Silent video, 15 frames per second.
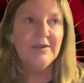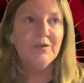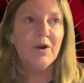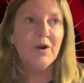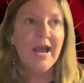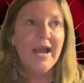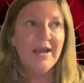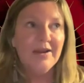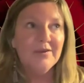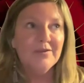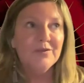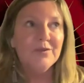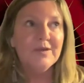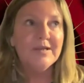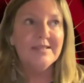for
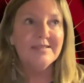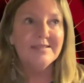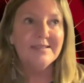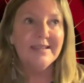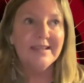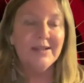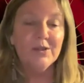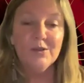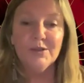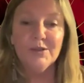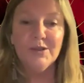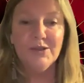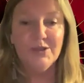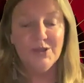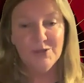every
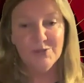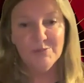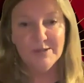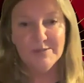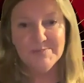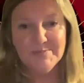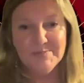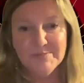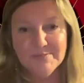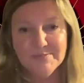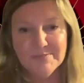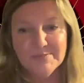single human